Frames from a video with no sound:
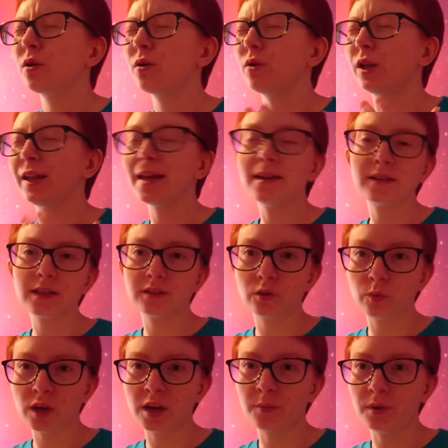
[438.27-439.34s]
Light has a
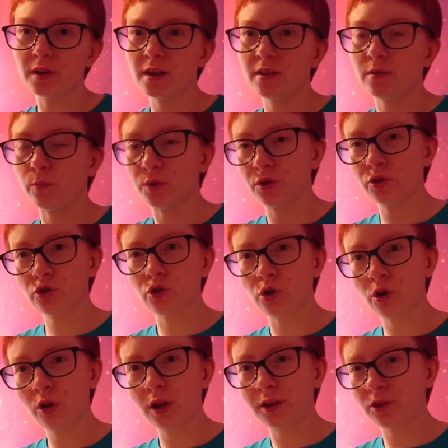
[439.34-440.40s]
way, but it's with
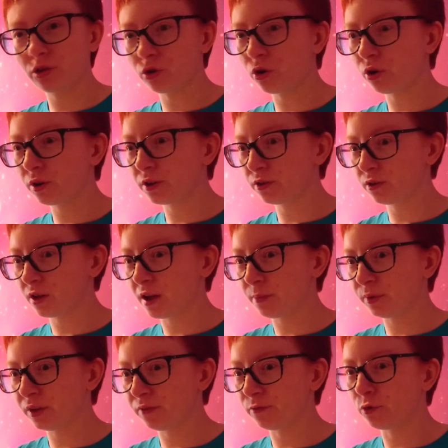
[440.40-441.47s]
Sol, and Sol is, I
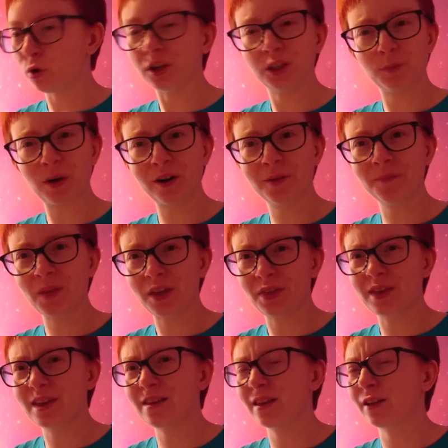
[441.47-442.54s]
believe, not a spirit. I
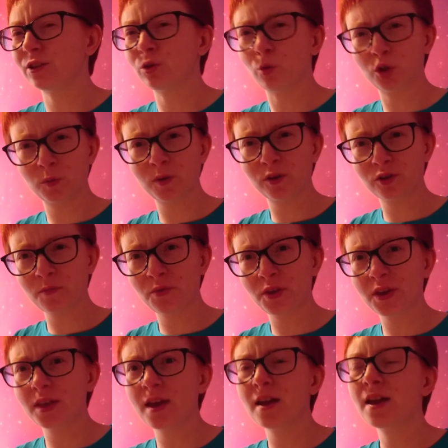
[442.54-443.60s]
think he's like a swordsman or something
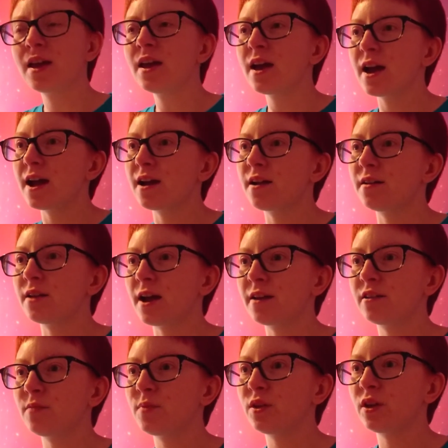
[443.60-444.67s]
like that, and it
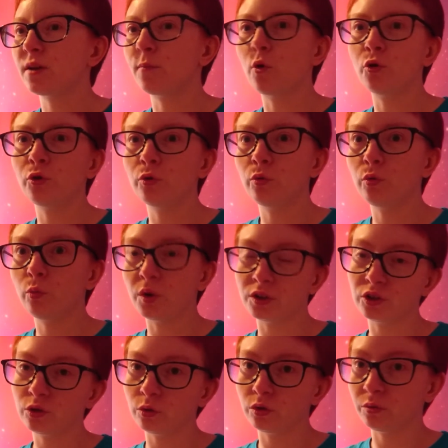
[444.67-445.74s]
has to be like a mono
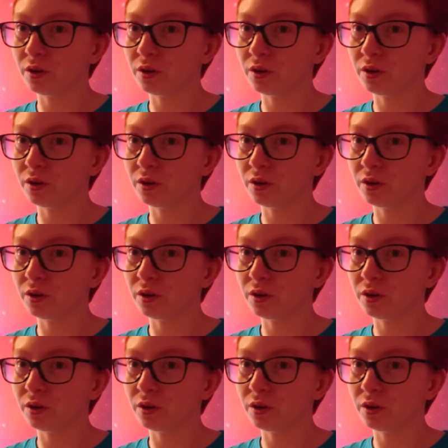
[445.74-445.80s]
windstone or